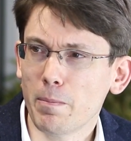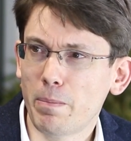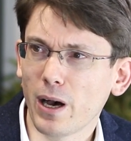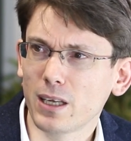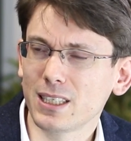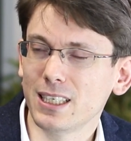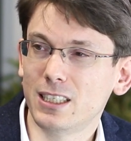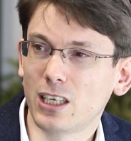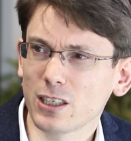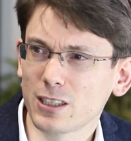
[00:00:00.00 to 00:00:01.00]
But it
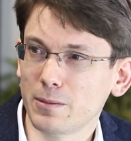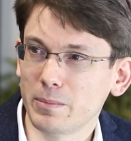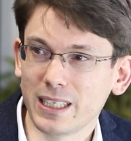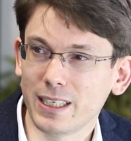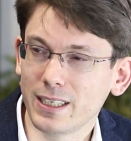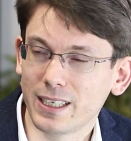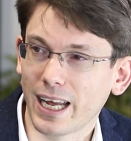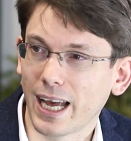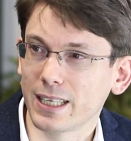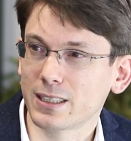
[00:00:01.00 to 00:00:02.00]
doesn't mean
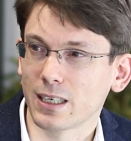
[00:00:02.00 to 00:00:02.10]
that